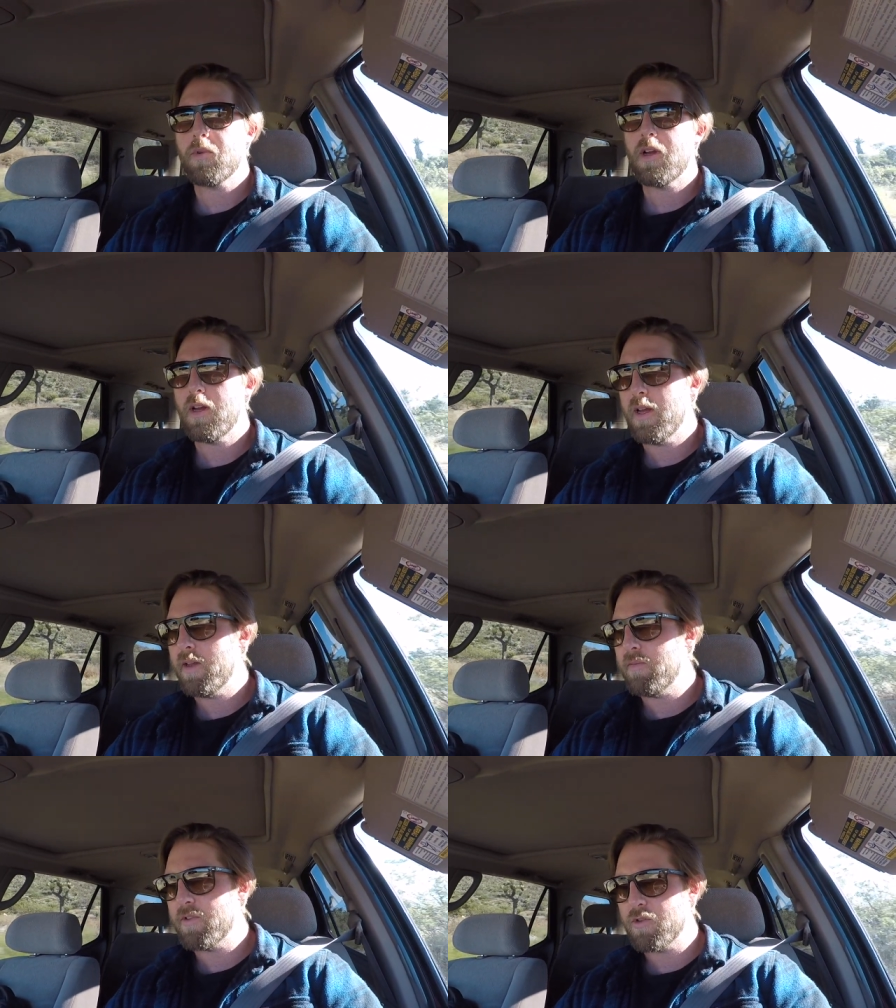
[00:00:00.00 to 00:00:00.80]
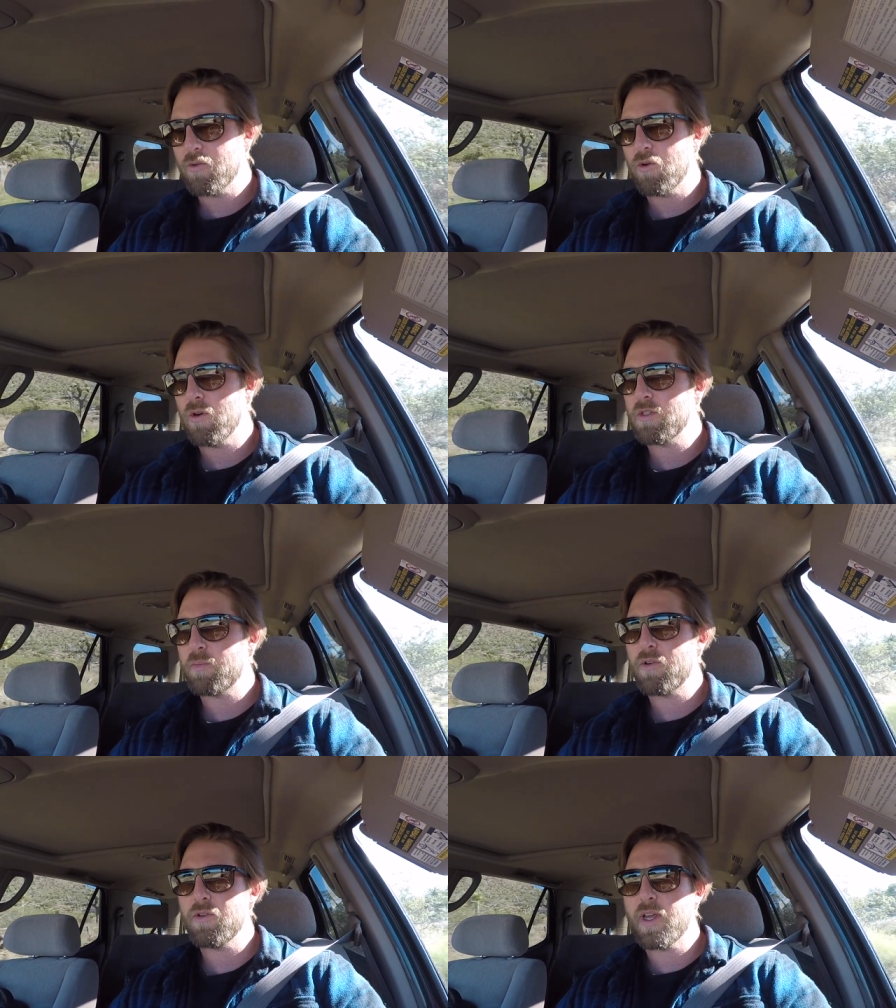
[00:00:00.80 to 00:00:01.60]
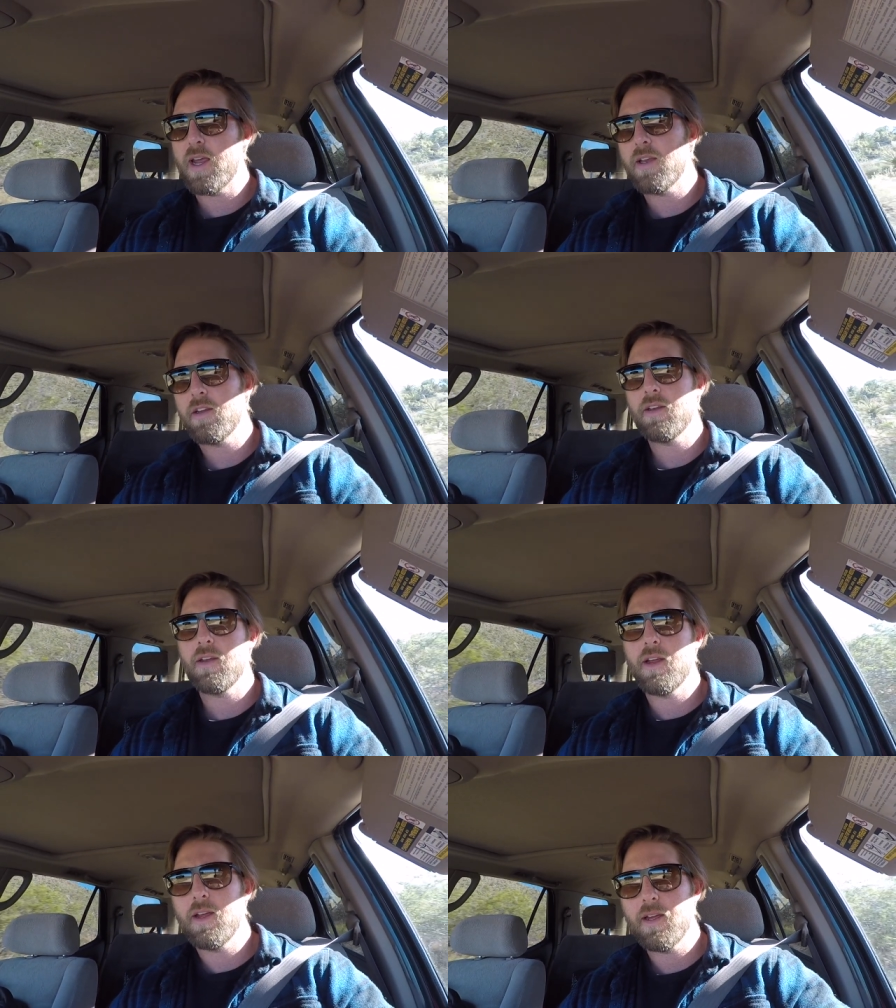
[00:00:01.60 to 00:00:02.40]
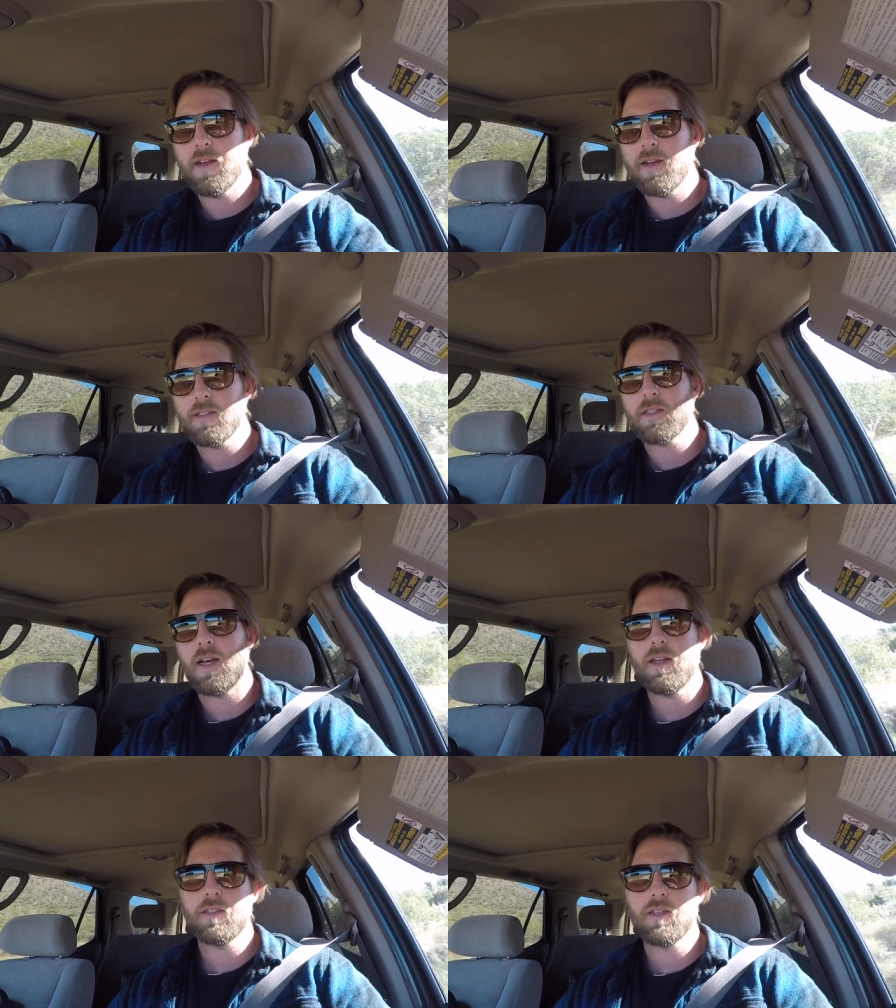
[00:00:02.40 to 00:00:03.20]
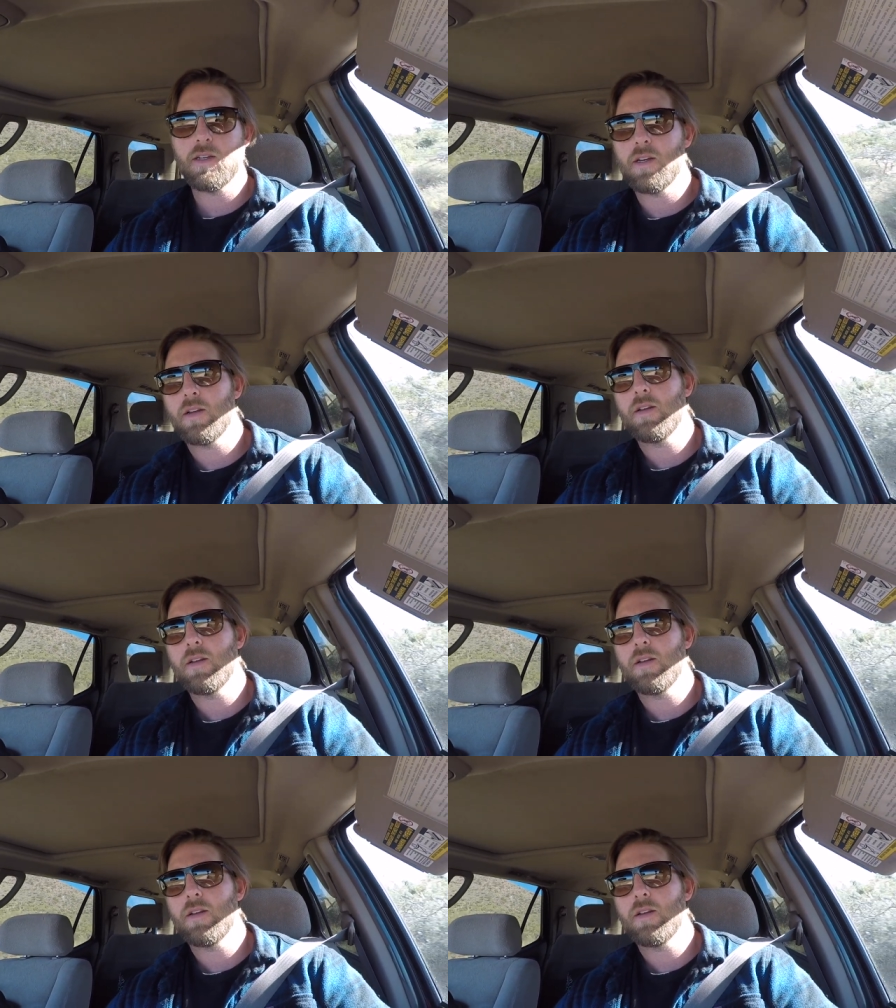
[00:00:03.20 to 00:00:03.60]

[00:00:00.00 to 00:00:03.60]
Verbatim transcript: uh, heading towards Berdoo Canyon, and I decided to